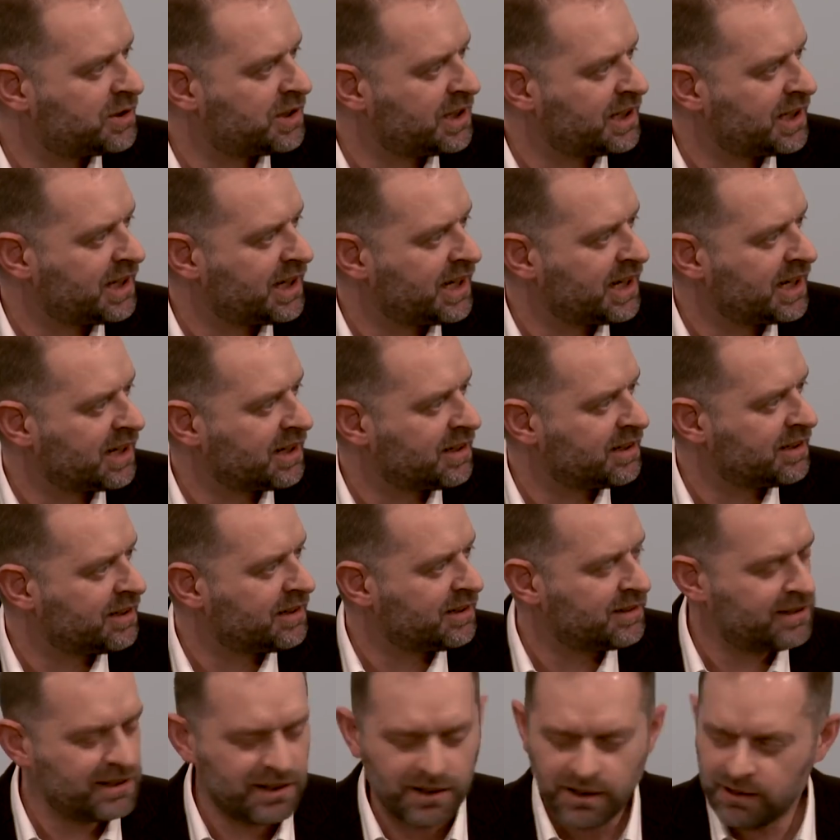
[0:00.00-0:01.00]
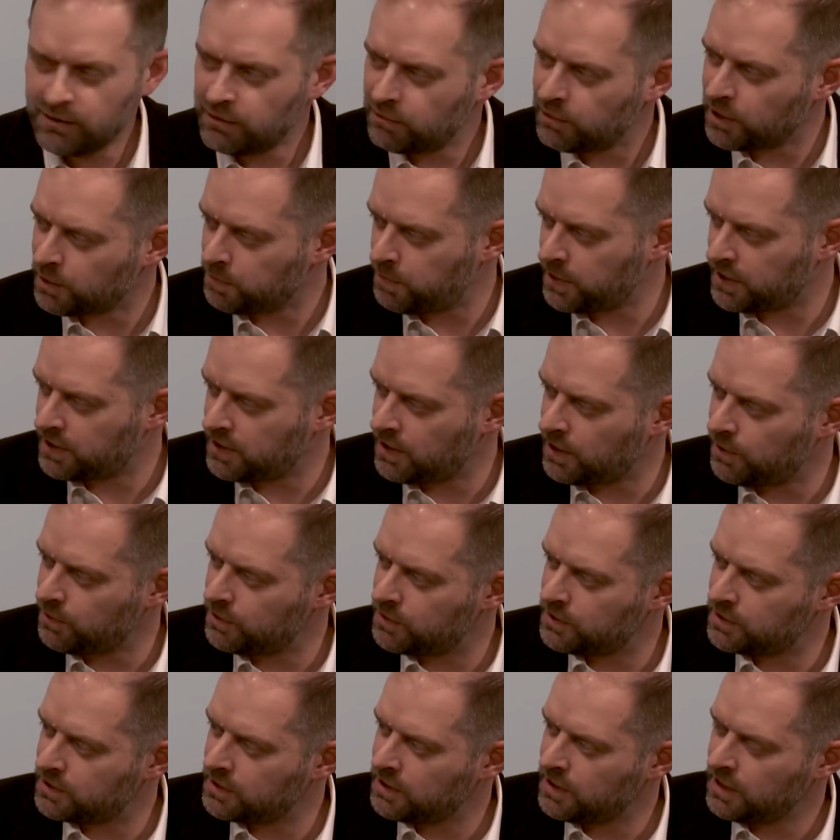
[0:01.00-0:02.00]
the England rugby
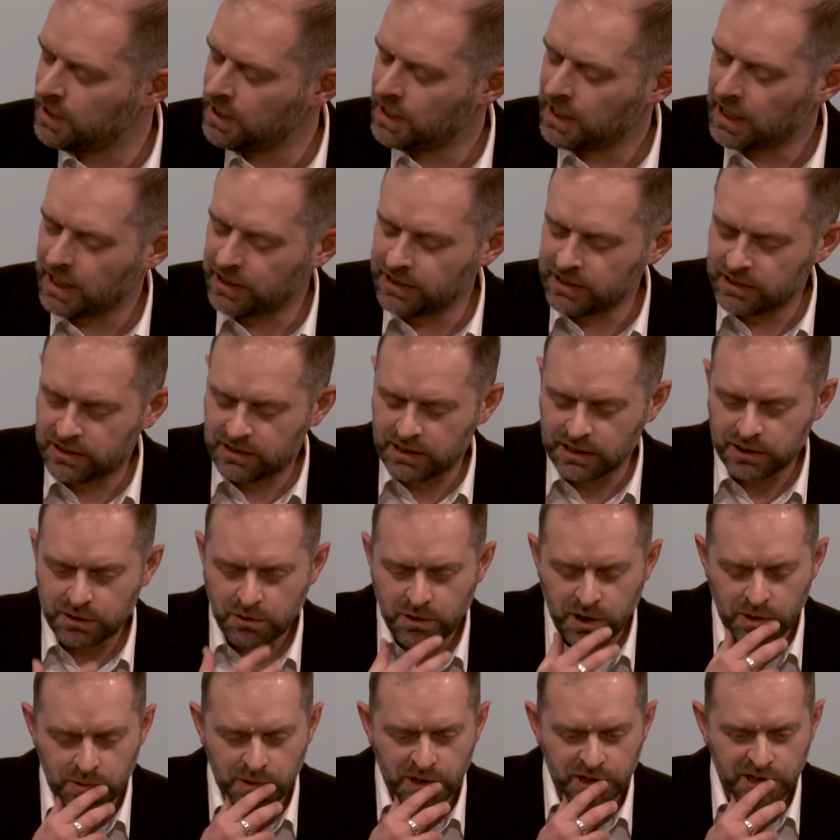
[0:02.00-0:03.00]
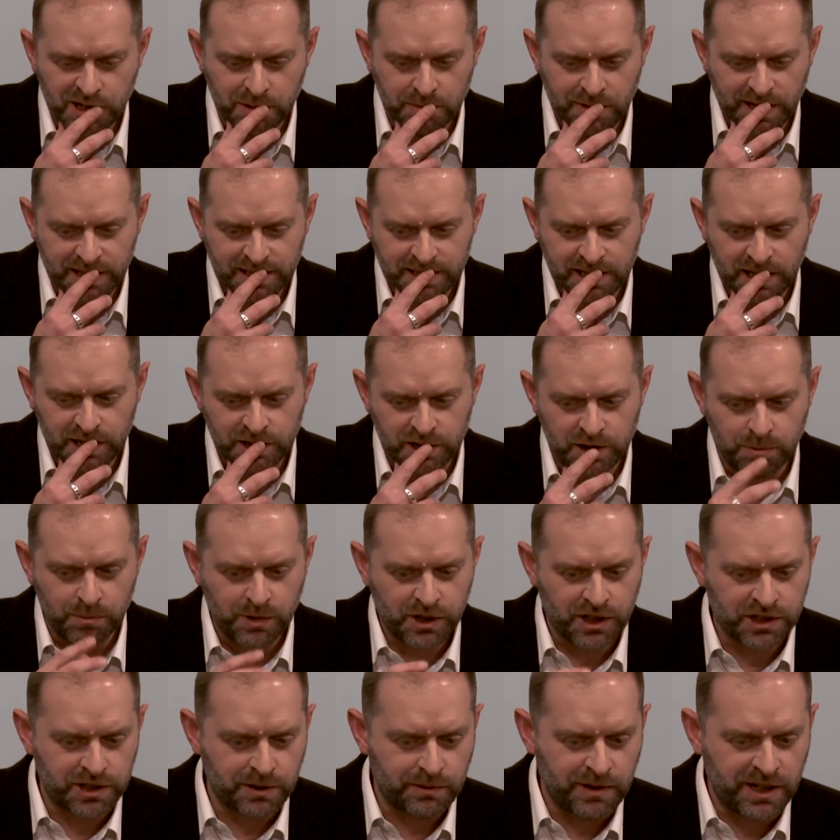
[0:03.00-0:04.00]
coach. And this quote really got my attention
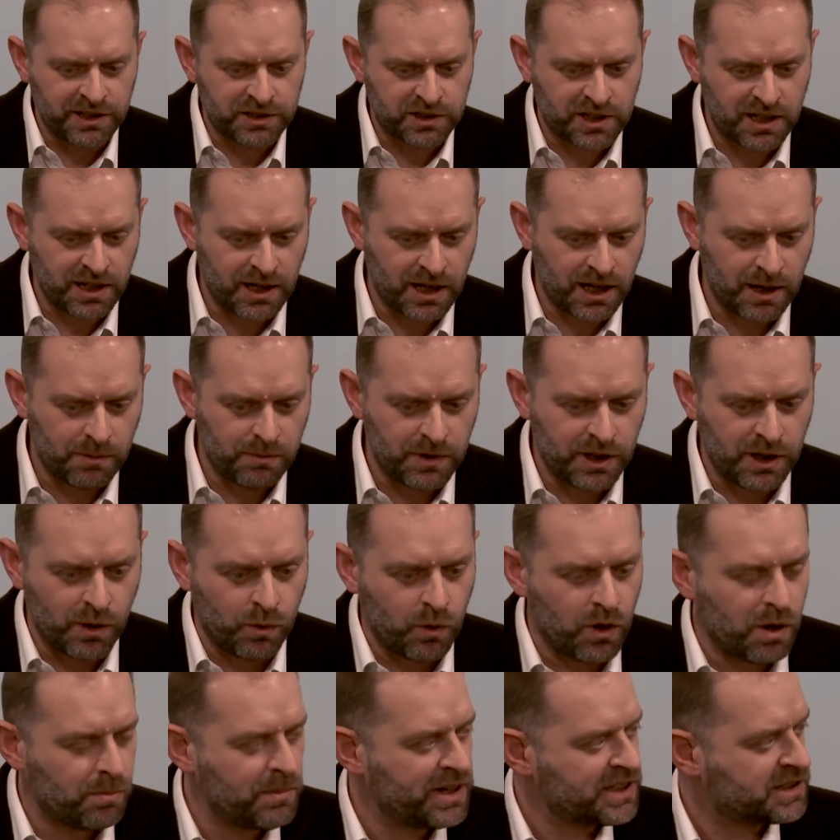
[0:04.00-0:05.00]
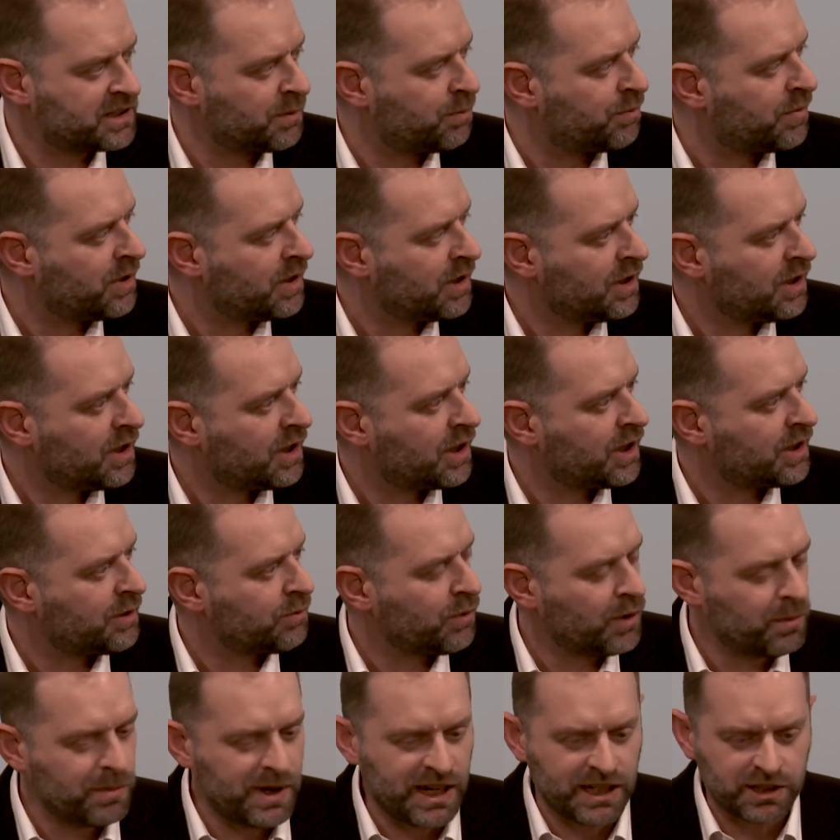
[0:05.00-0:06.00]
because they were asking him, you know, what makes
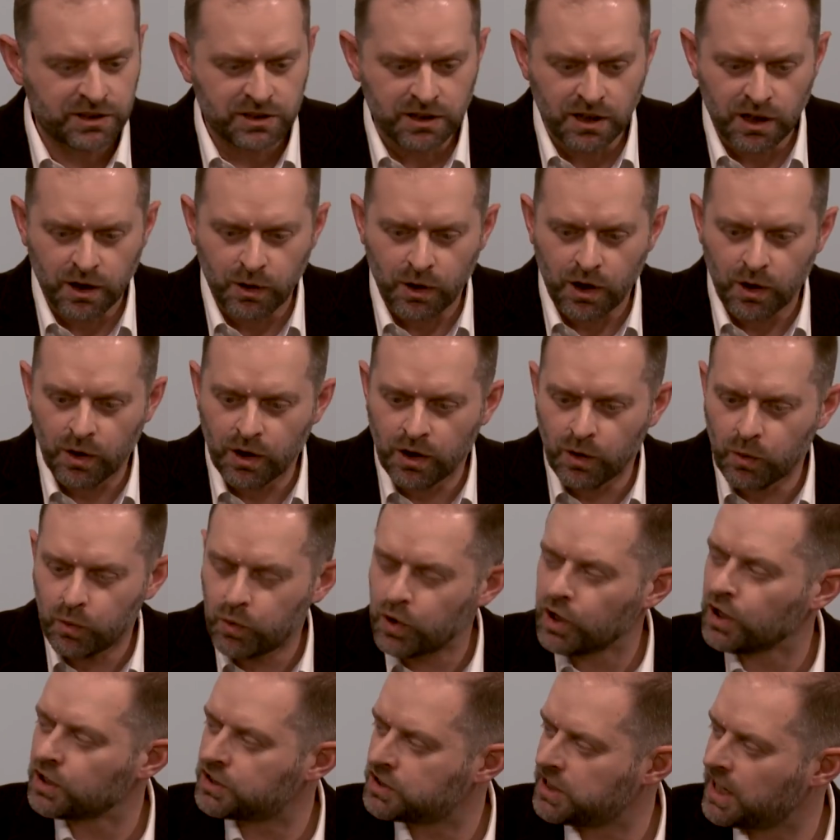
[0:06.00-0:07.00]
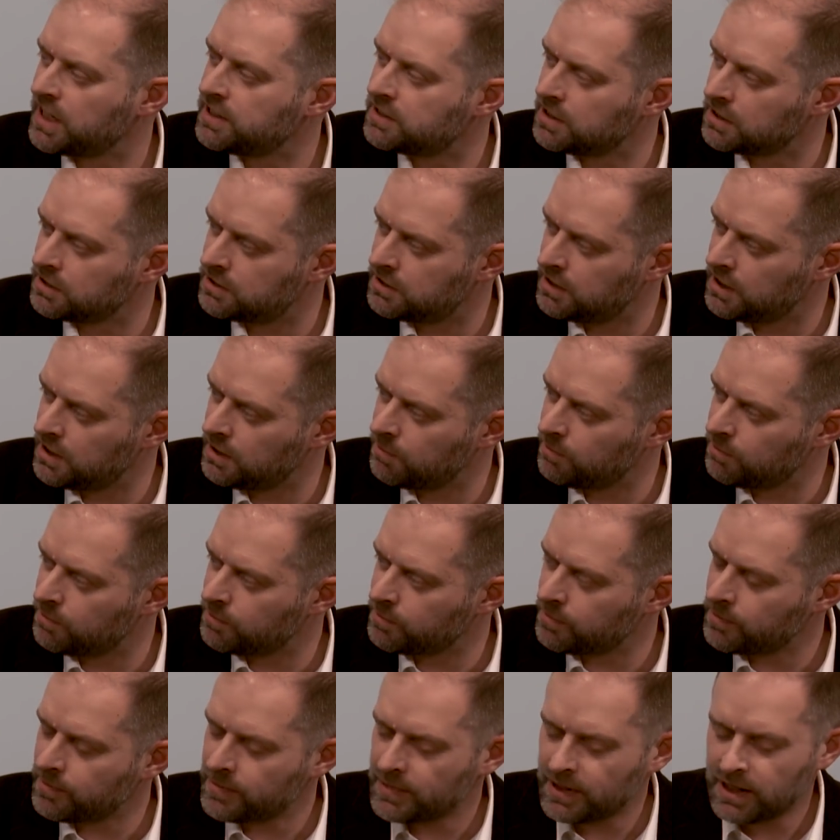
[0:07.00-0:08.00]
a world changing team.
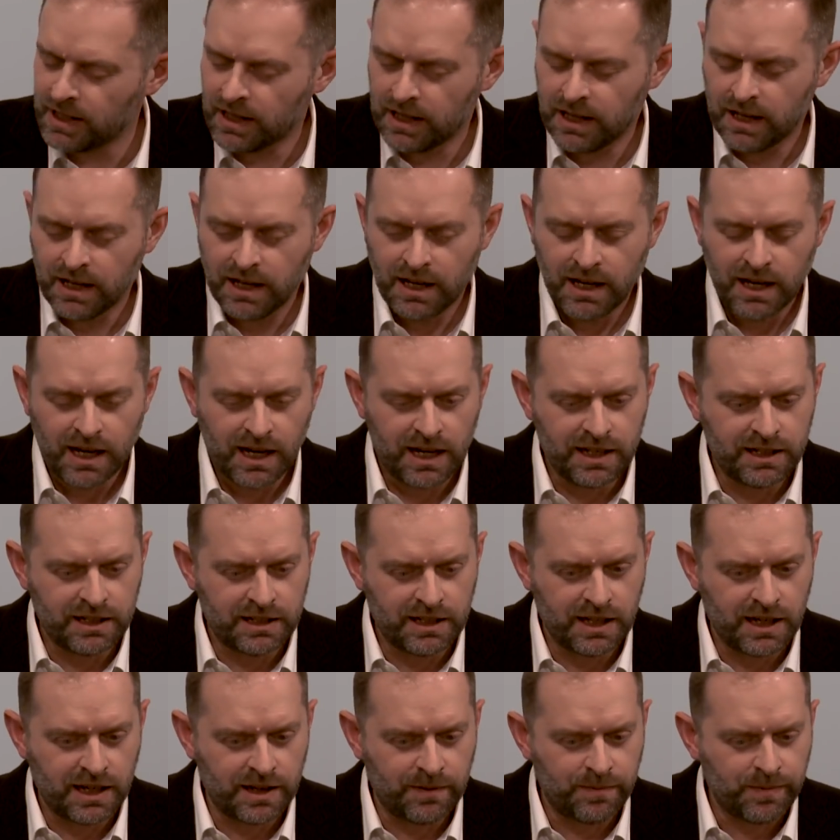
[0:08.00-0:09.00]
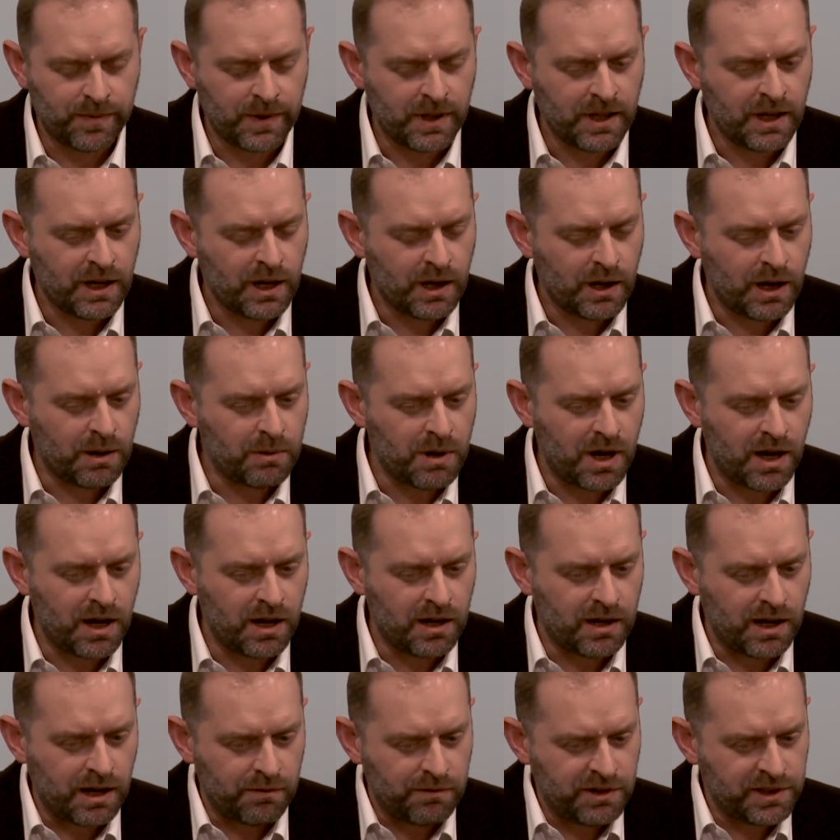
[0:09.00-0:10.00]
Mm. And
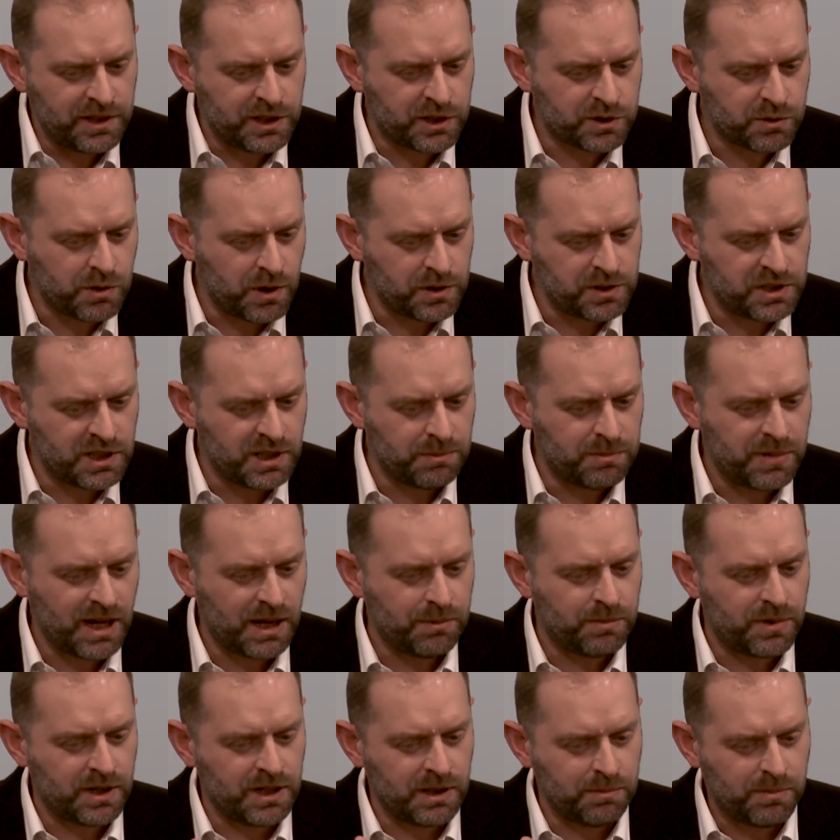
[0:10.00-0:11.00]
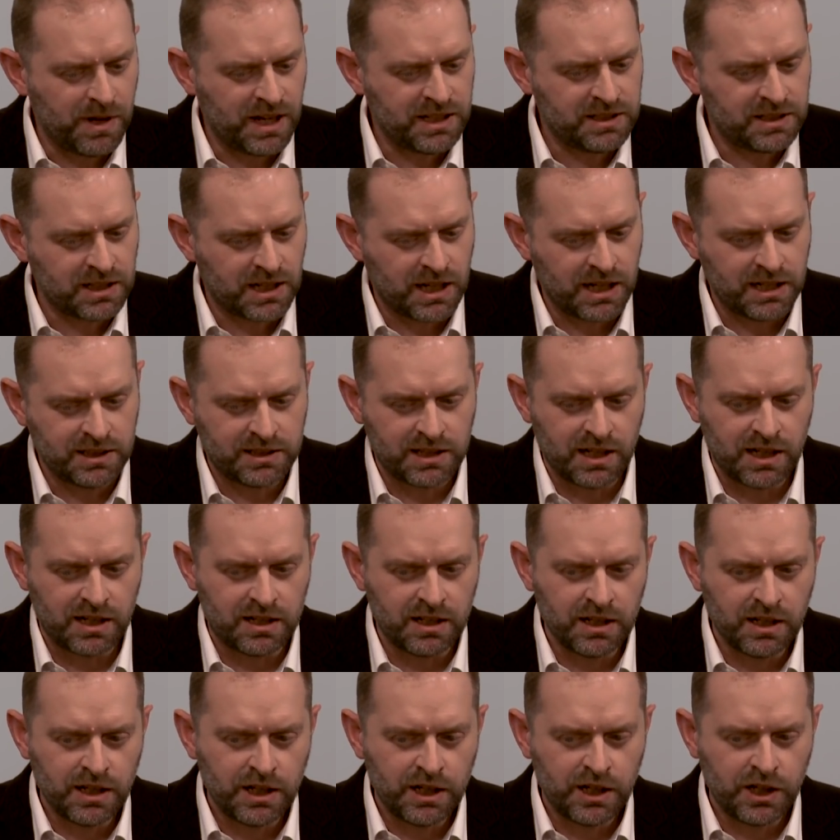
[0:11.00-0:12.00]
I read this quote in the paper, and he basically said,
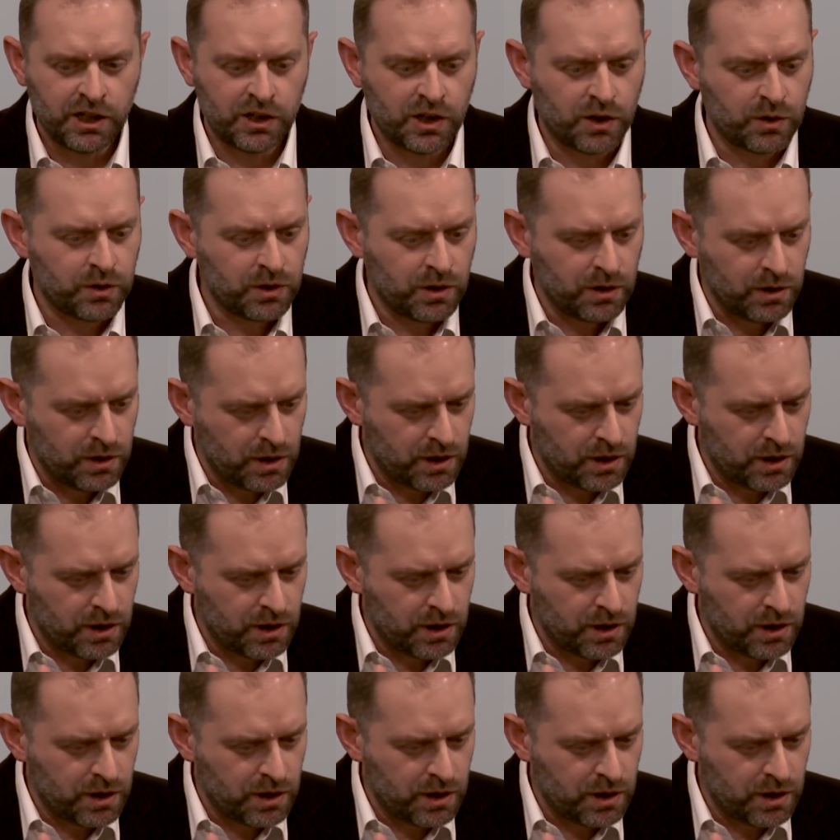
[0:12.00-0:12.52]
you know,